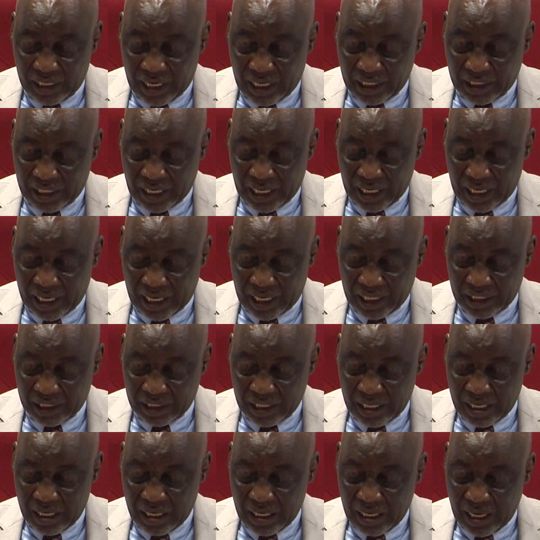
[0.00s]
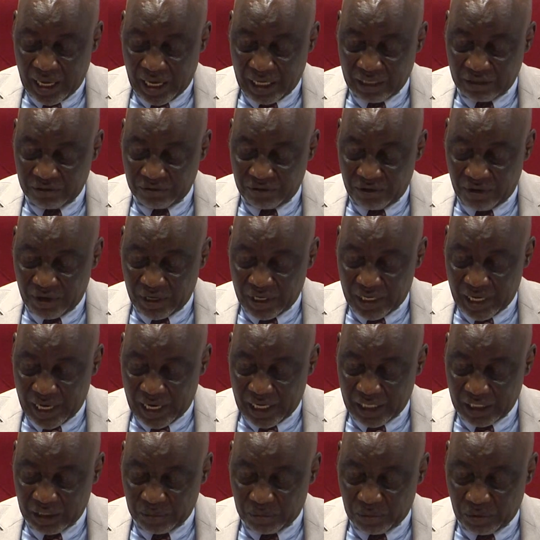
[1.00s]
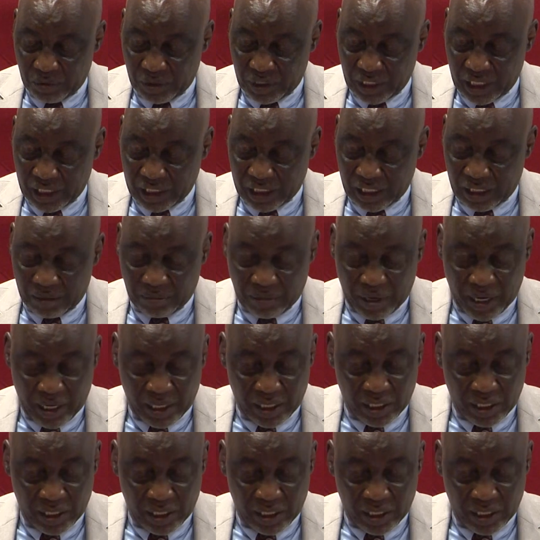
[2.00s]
the attackers as foreigners protected by